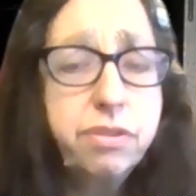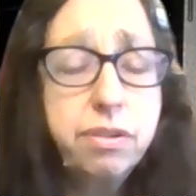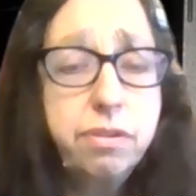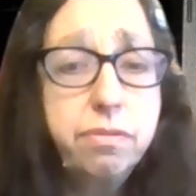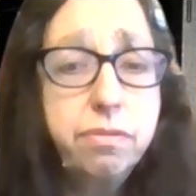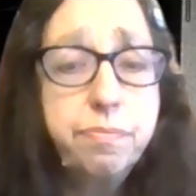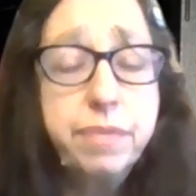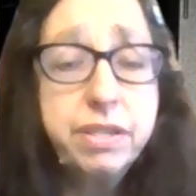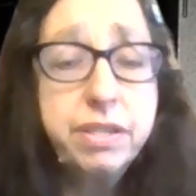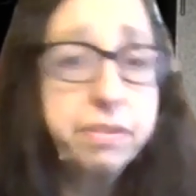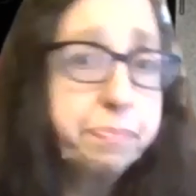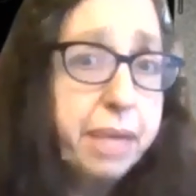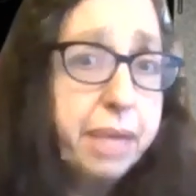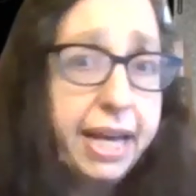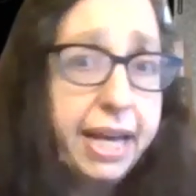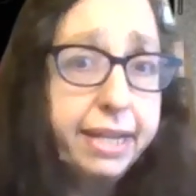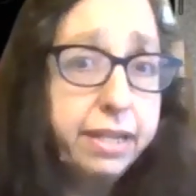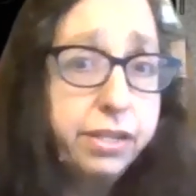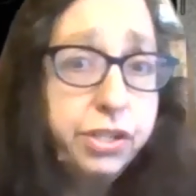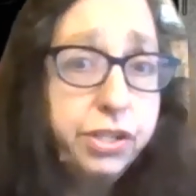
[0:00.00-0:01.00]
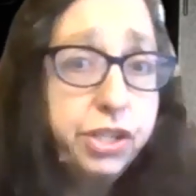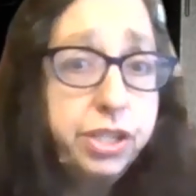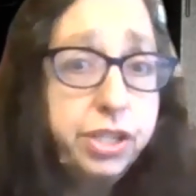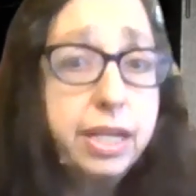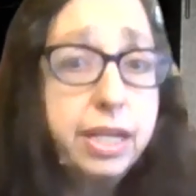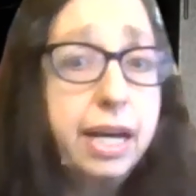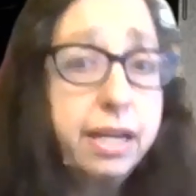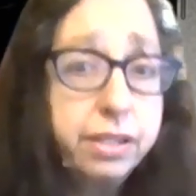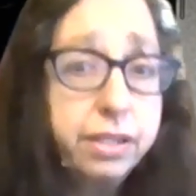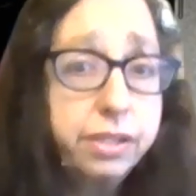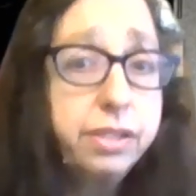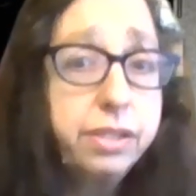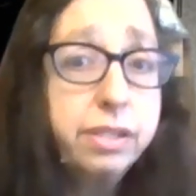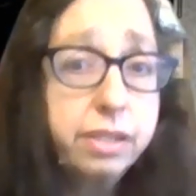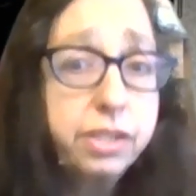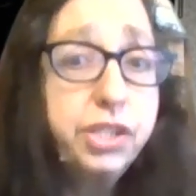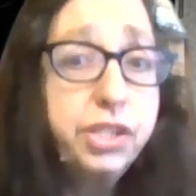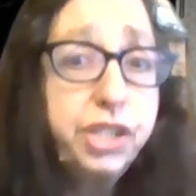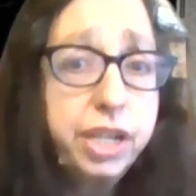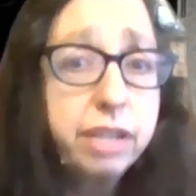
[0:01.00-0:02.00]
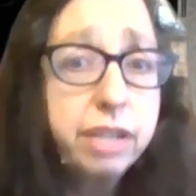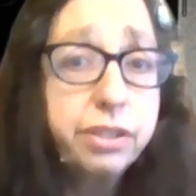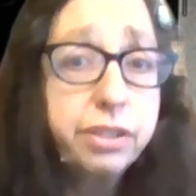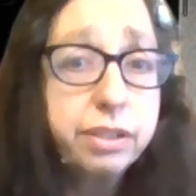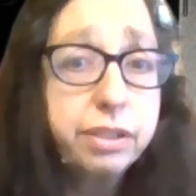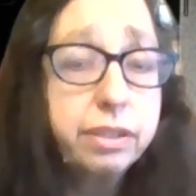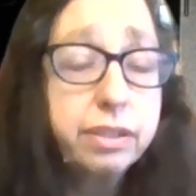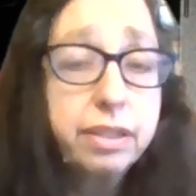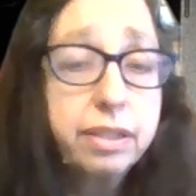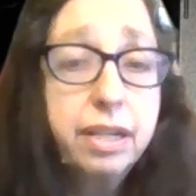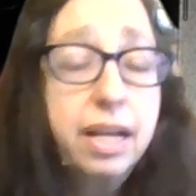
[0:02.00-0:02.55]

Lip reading: who mismanaged that shelter.